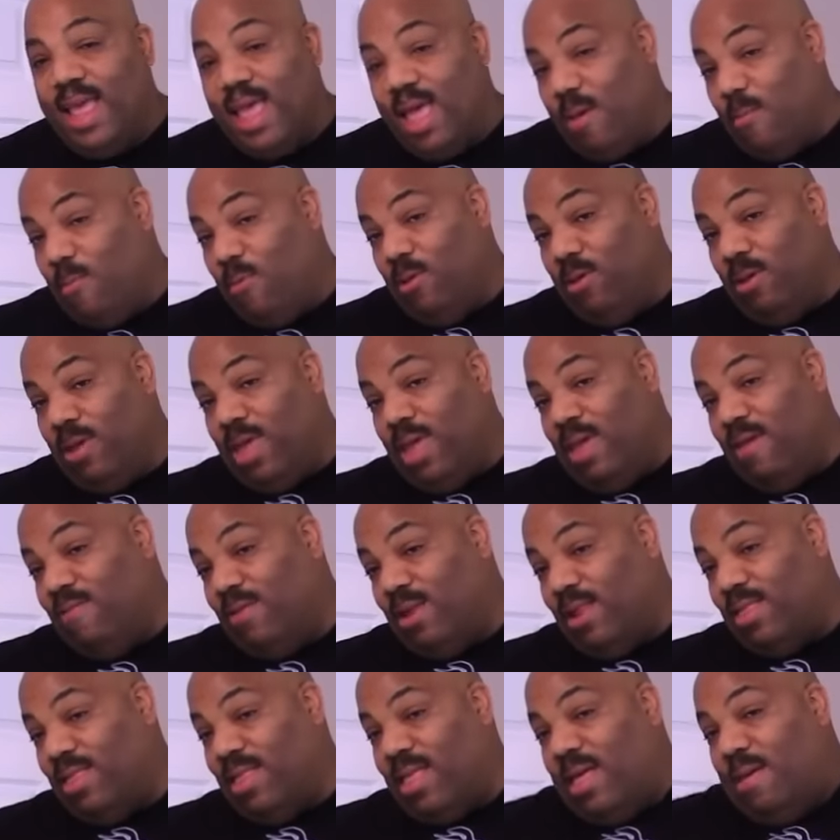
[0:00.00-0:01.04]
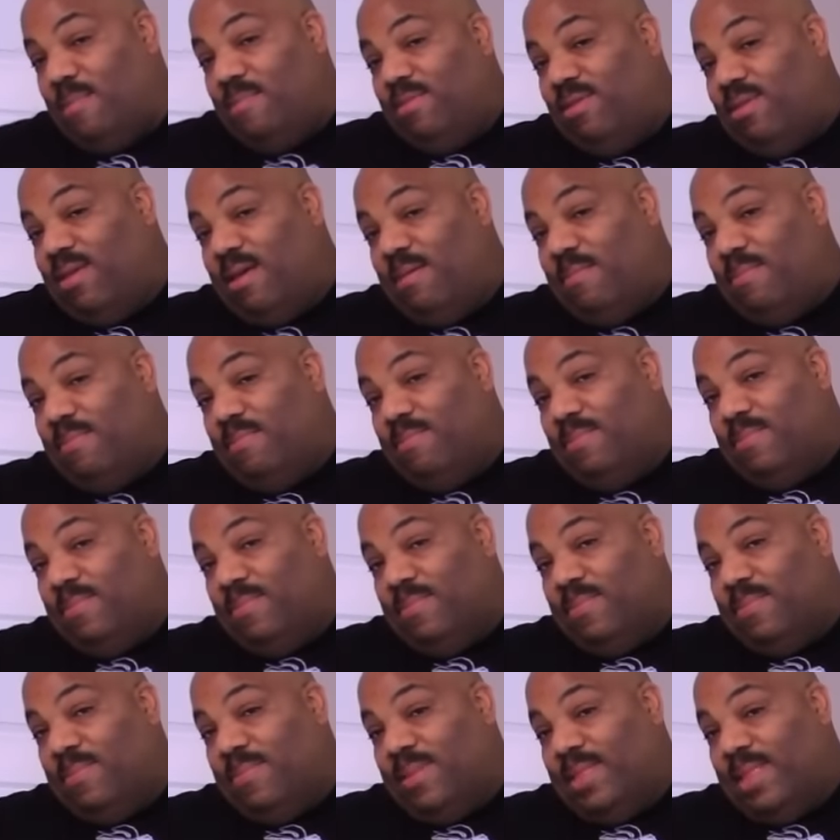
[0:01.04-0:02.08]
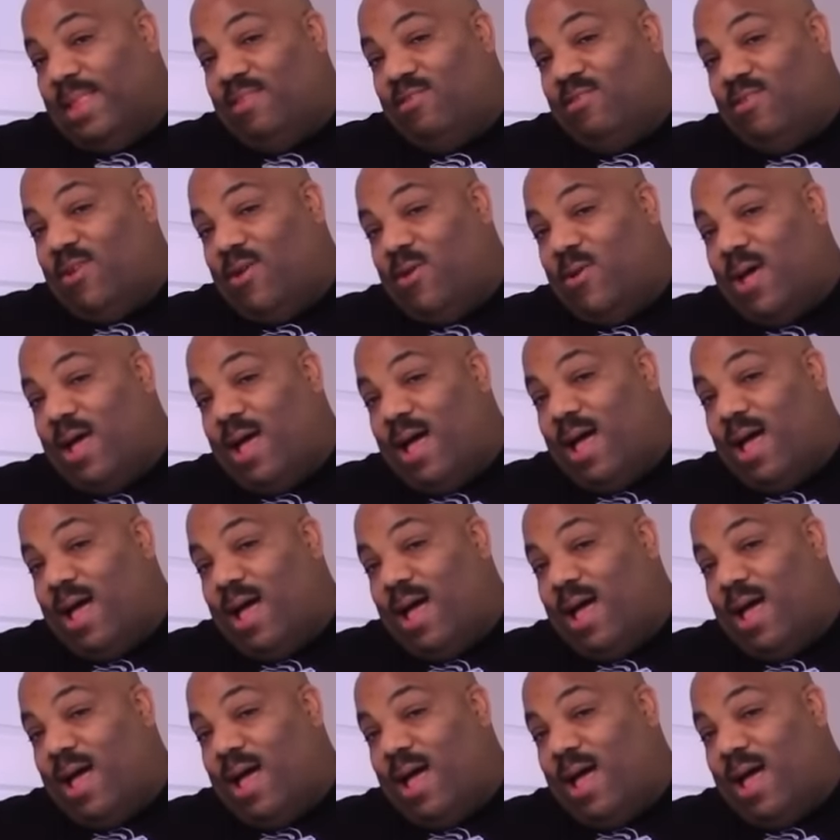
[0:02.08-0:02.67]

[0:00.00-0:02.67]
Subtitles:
and we'll give it a thumbs up, let you know